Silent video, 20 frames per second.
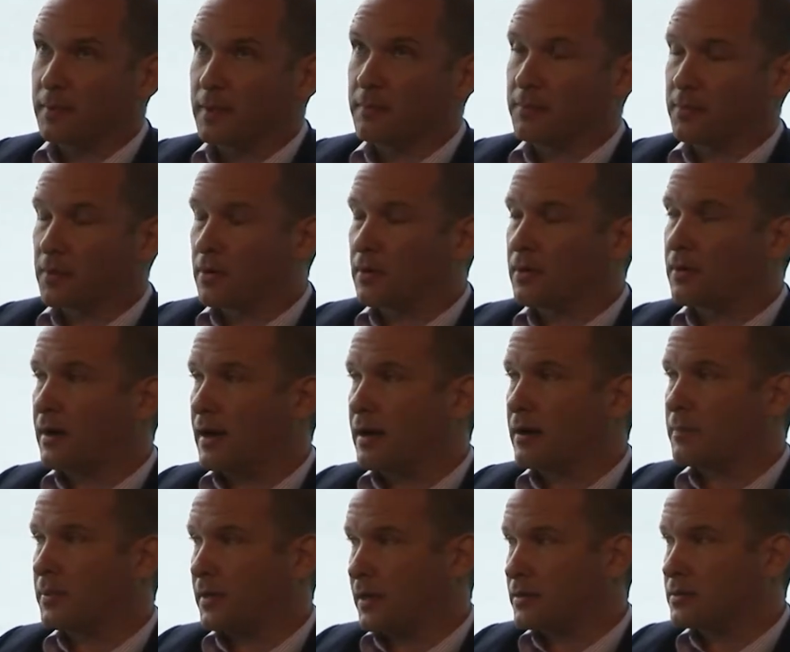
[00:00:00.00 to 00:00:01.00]

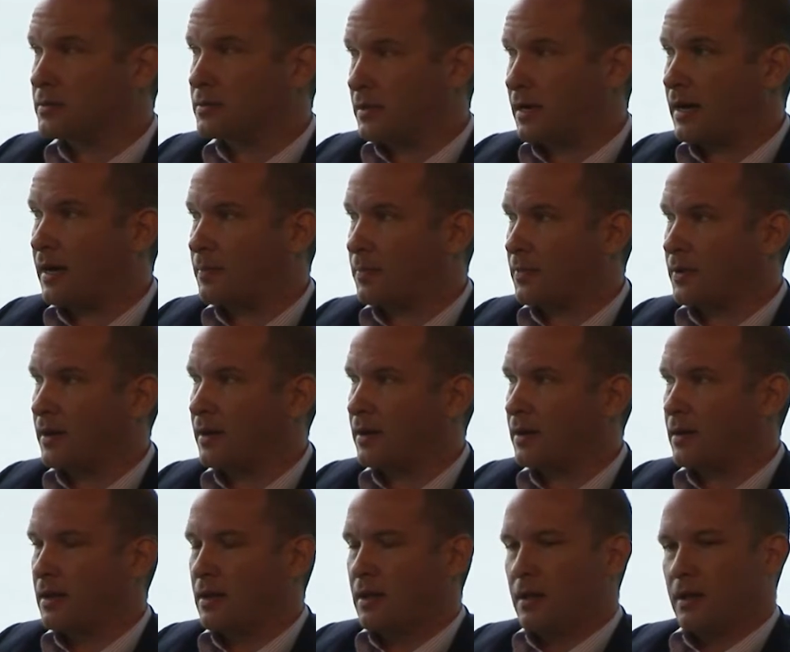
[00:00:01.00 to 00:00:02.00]
bureaucratic place to
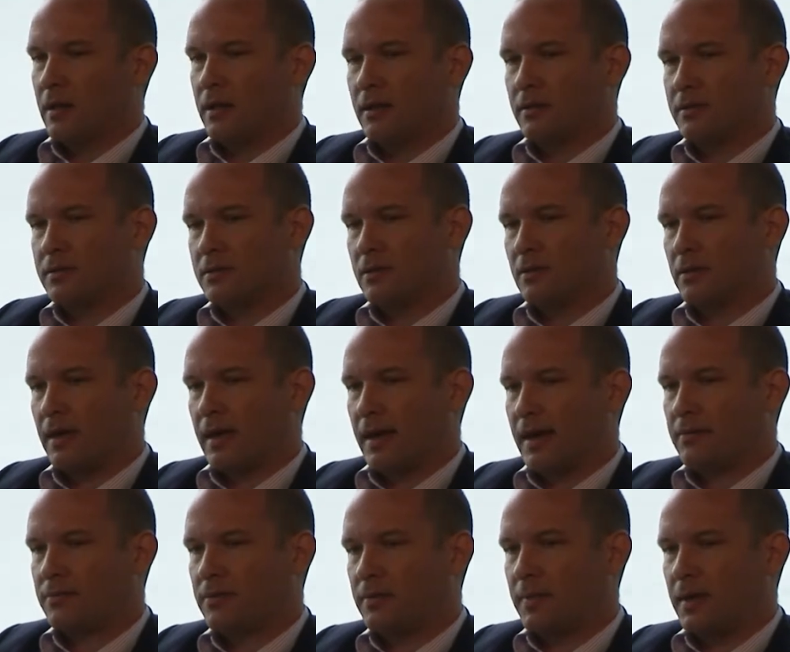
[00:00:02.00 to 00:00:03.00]
operate. And so you
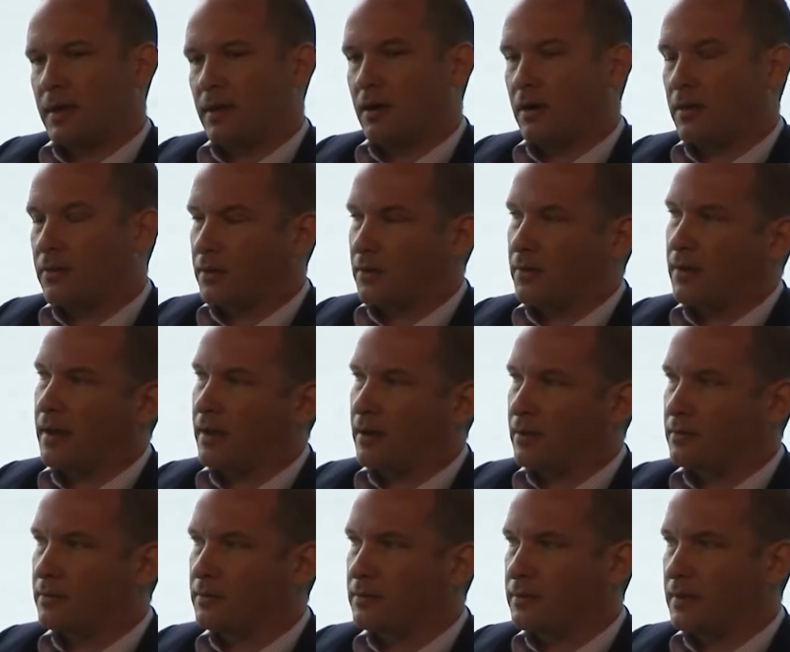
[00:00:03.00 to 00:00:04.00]
have to be on the
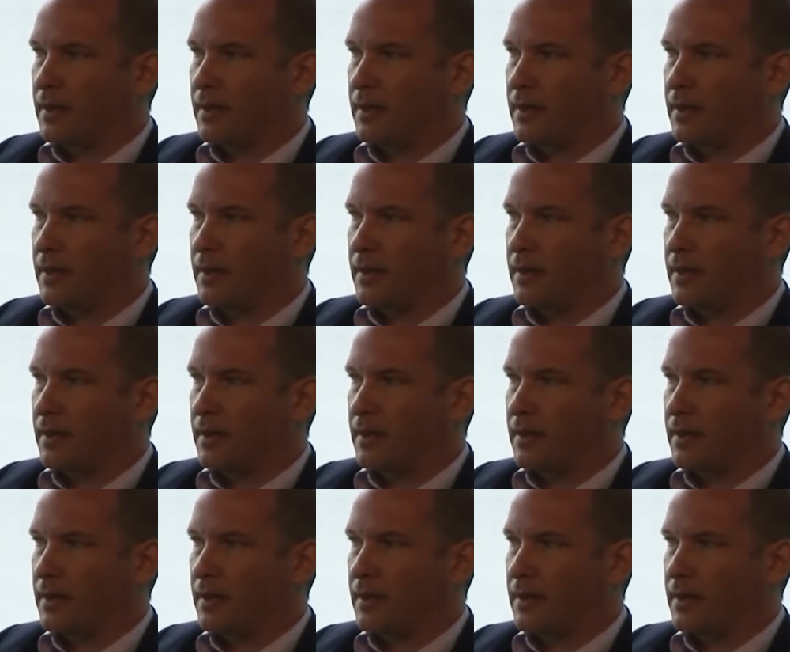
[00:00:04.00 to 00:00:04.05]
ground.